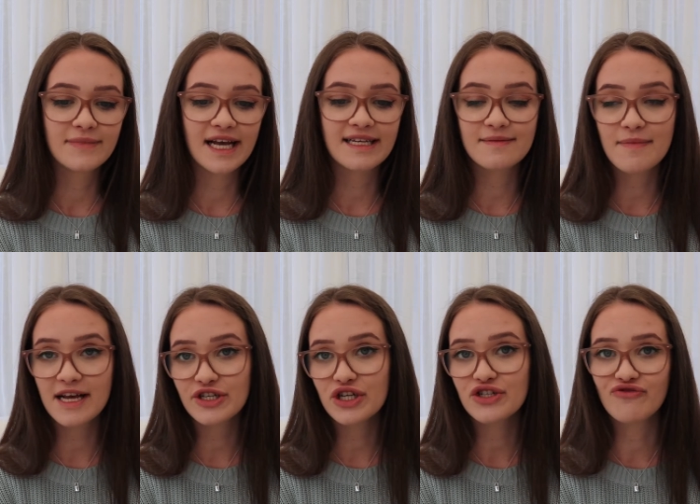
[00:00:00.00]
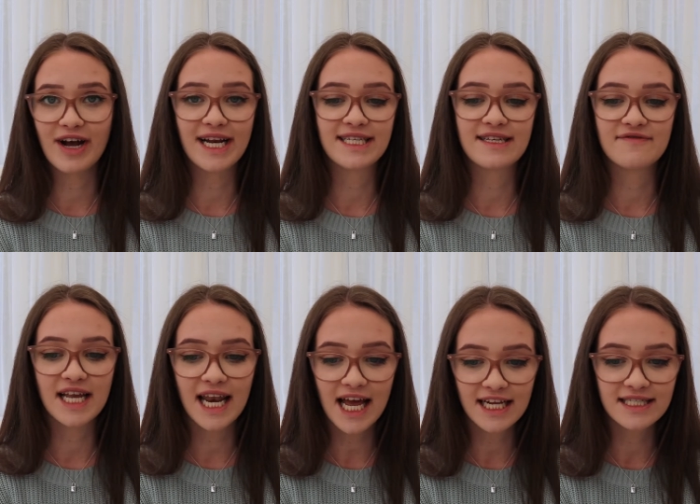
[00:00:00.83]
It is measured relative to
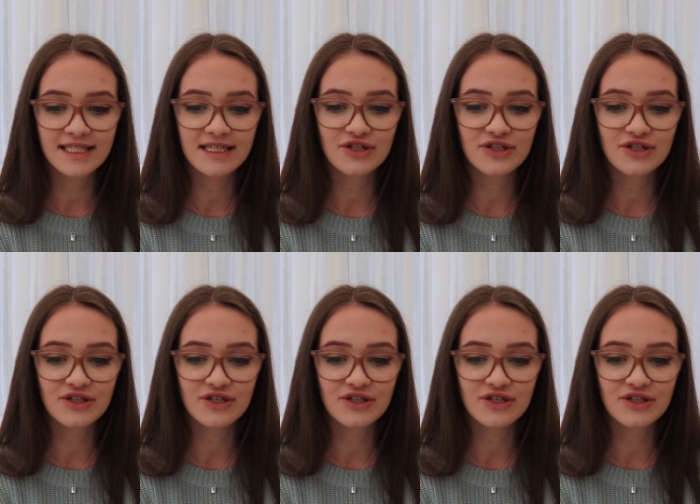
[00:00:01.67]
land,